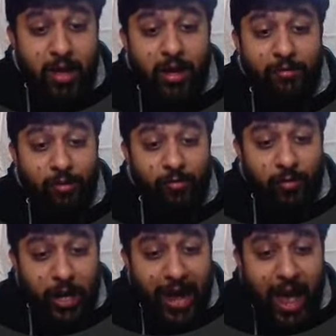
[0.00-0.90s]
If you
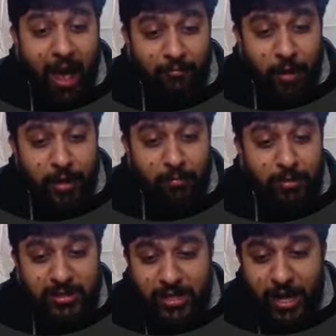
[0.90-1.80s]
feel I have made a
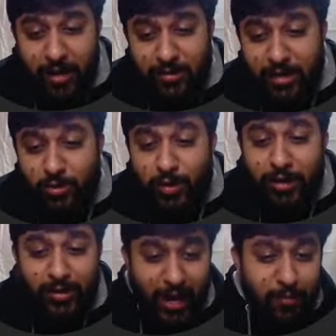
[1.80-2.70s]
mistake, then you
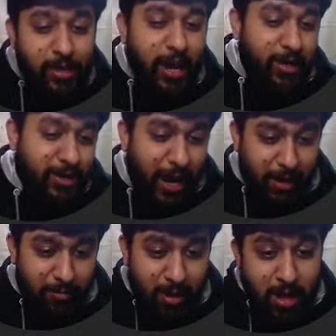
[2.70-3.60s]
can tell me anytime.